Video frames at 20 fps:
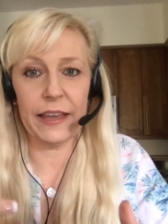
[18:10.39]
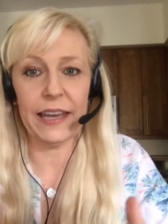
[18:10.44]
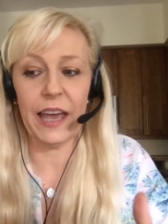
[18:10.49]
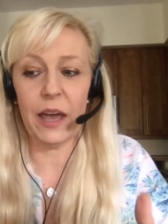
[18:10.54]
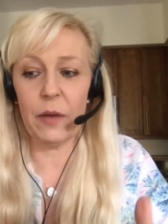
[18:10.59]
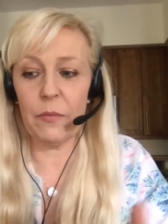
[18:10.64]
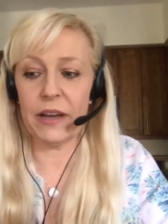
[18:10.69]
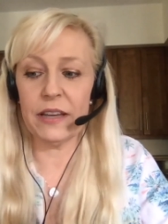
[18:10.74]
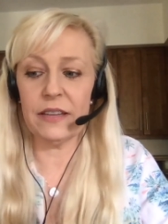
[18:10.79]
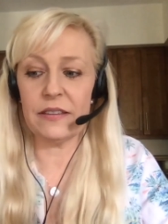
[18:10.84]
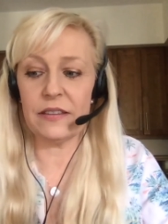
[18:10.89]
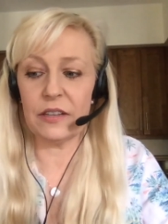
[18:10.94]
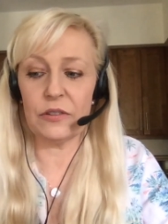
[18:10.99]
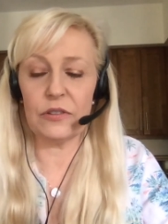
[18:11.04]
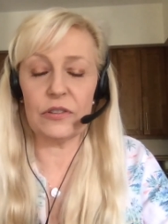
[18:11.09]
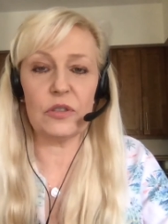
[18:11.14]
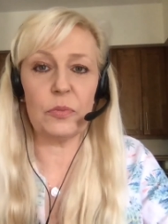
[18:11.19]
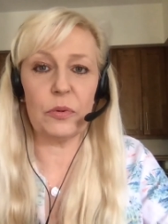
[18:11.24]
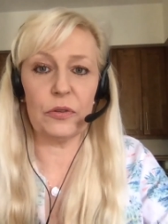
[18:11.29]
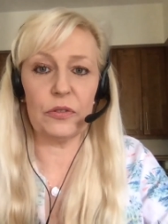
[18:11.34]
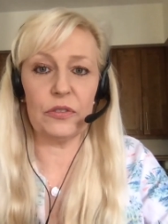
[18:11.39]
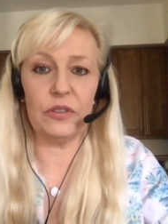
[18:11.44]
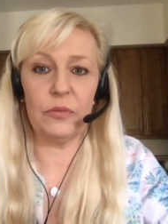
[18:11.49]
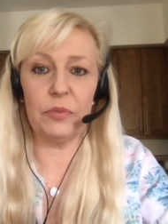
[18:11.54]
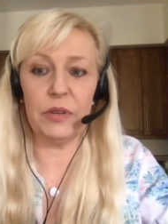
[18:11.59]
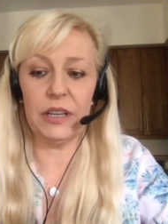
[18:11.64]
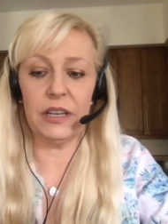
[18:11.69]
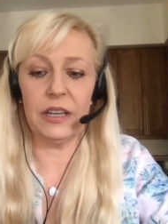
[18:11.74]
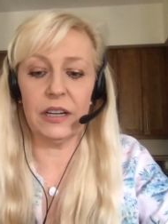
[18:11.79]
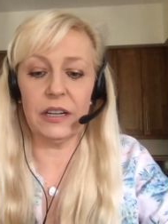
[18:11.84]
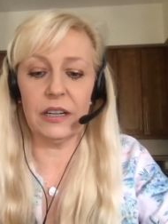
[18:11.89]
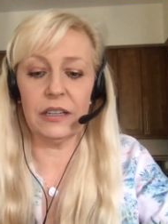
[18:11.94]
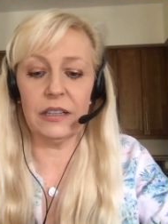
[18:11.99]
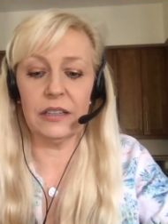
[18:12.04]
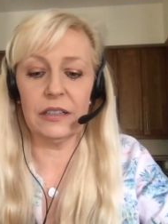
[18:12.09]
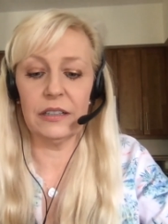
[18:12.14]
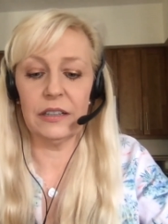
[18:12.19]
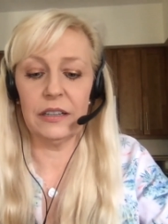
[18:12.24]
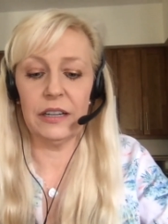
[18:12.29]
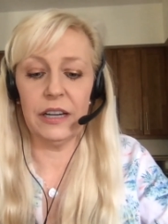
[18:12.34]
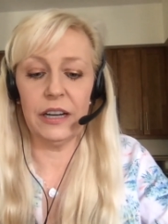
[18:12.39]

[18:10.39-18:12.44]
Like, am I still supposed to be here?